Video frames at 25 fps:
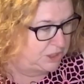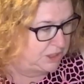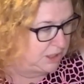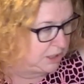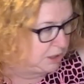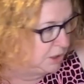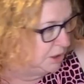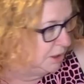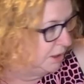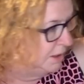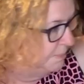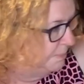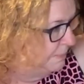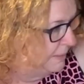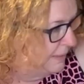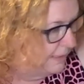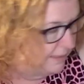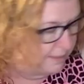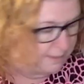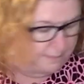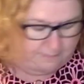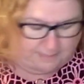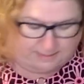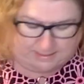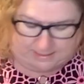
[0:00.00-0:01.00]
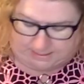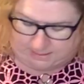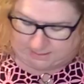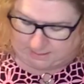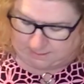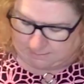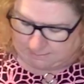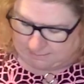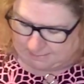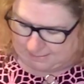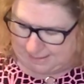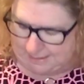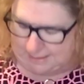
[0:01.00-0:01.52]
a good bit of it,
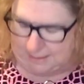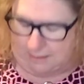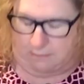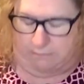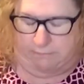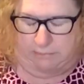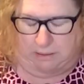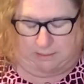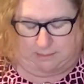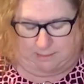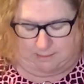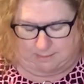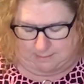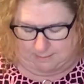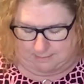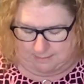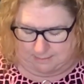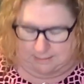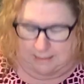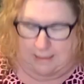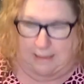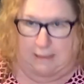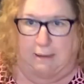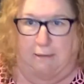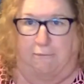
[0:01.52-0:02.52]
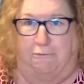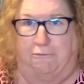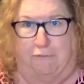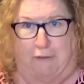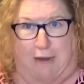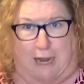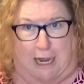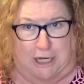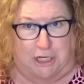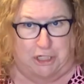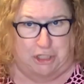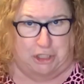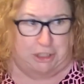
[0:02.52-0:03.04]
not like a
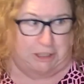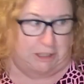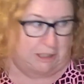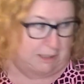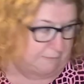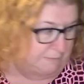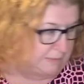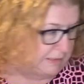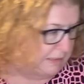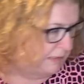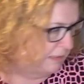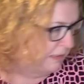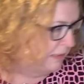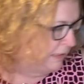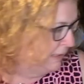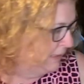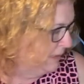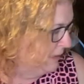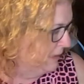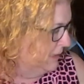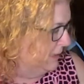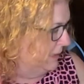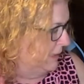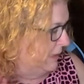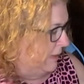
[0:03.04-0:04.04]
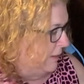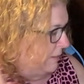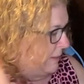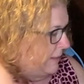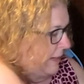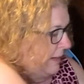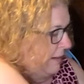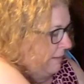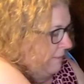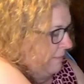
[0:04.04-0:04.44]
fraction of it. Okay,